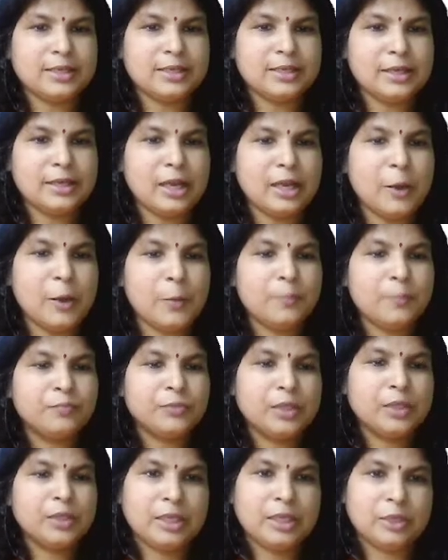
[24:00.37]
now?
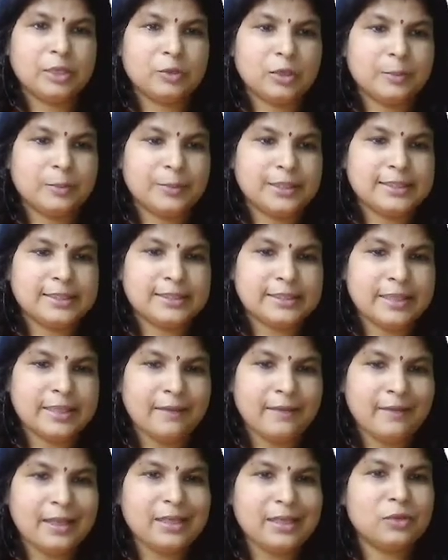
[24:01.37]
It will be
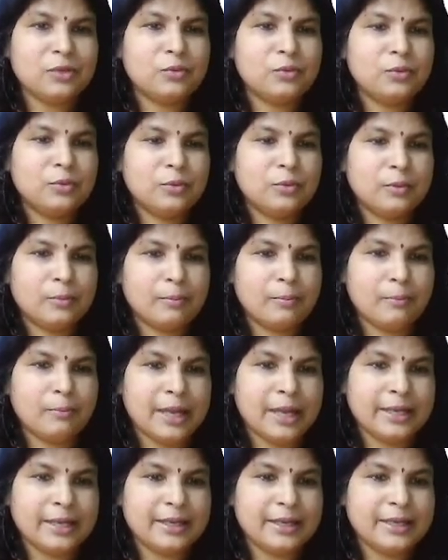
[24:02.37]
7u
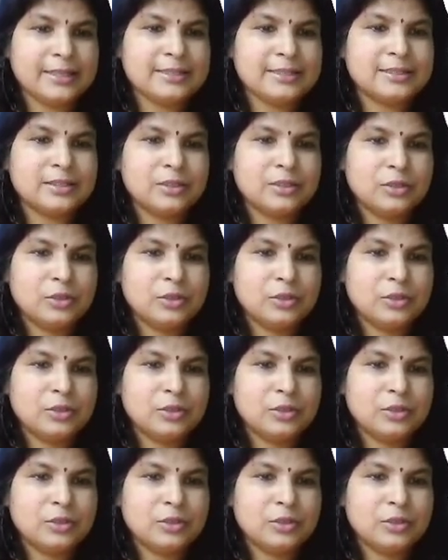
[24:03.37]
minus